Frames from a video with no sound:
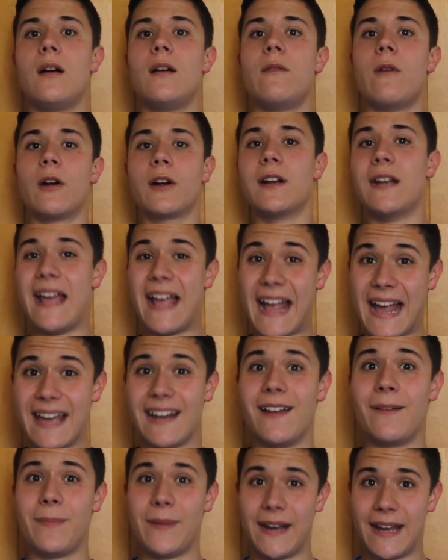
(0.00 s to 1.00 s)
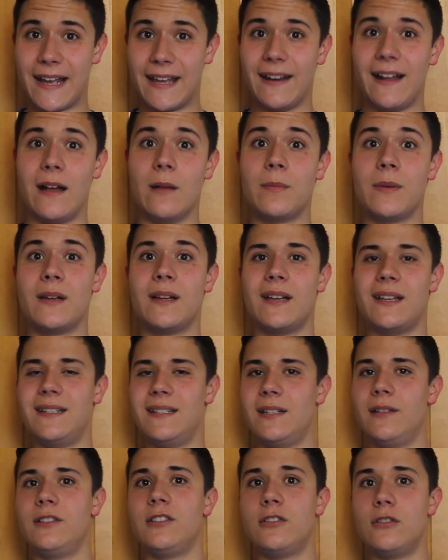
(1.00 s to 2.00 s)
are going to add up
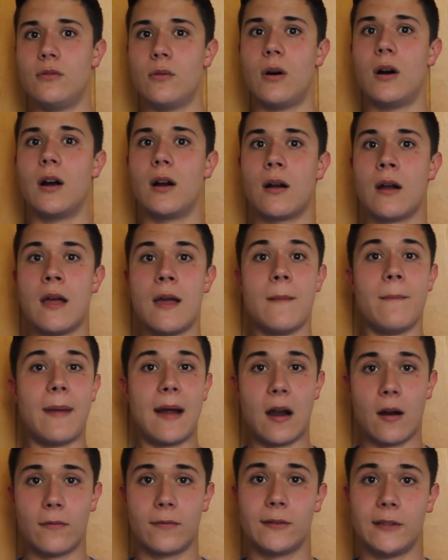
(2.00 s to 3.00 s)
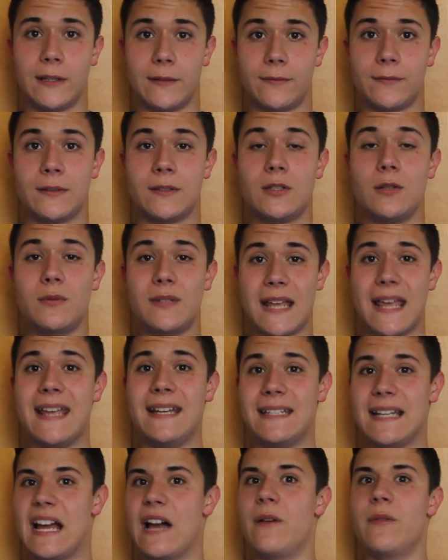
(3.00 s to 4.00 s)
until you are powerful enough to take
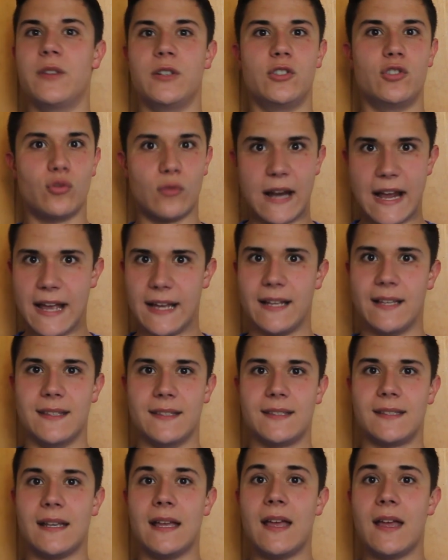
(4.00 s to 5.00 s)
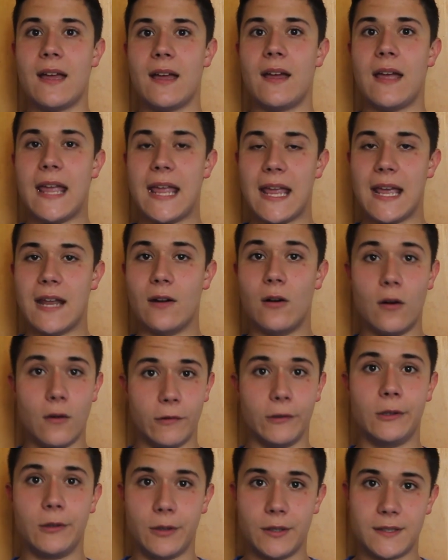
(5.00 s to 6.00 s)
down the dragons and
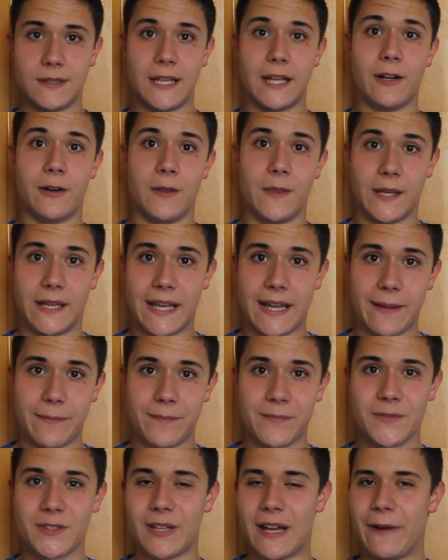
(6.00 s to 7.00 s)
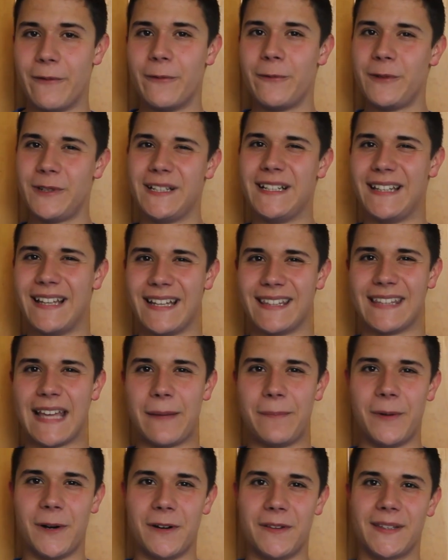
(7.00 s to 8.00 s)
overlords that are in the game. So I really like
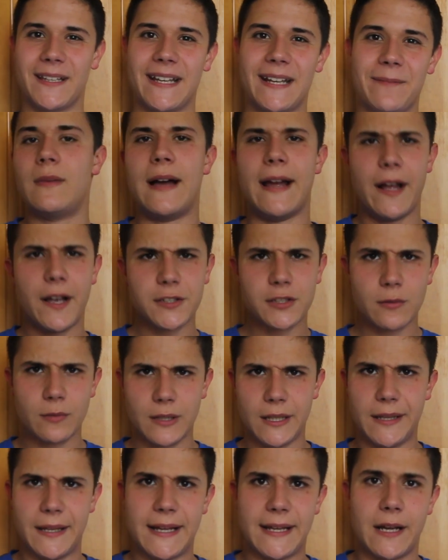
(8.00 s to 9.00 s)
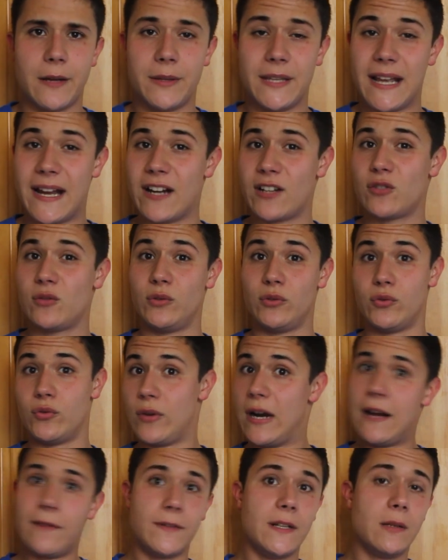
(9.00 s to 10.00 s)
that part of the game. I also really like how the actual
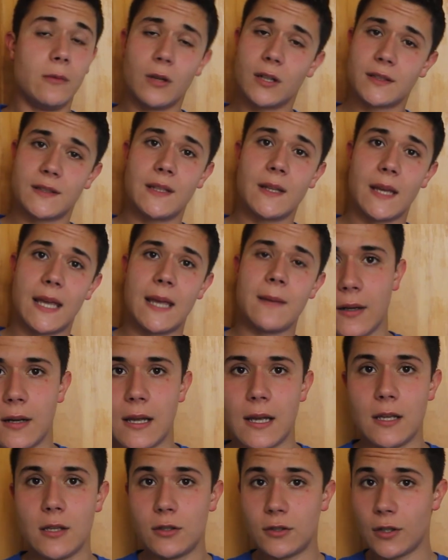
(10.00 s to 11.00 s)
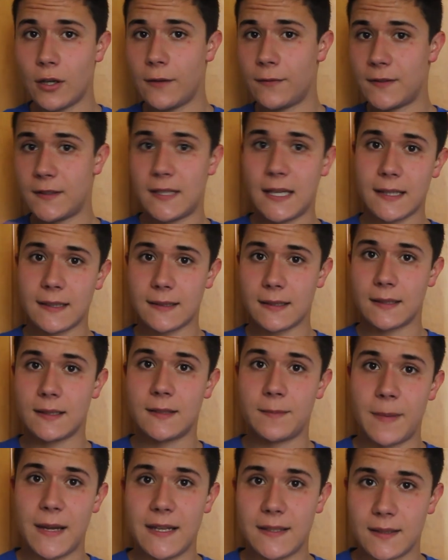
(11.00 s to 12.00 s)
drafting works in the game. So you have 6
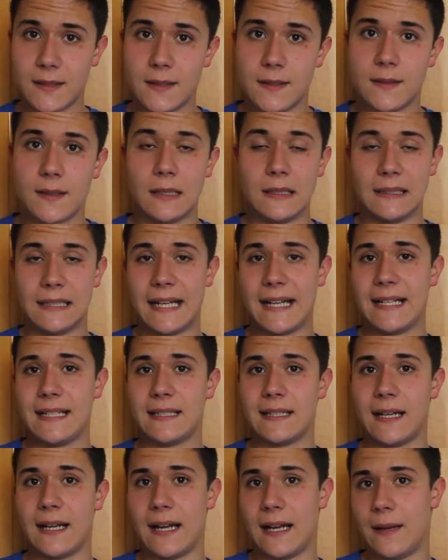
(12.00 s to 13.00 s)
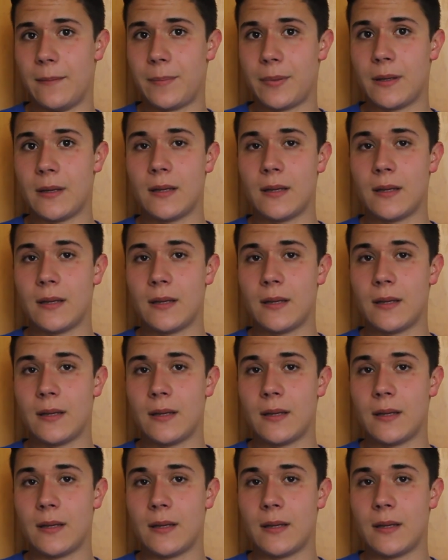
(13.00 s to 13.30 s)
spaces lined up,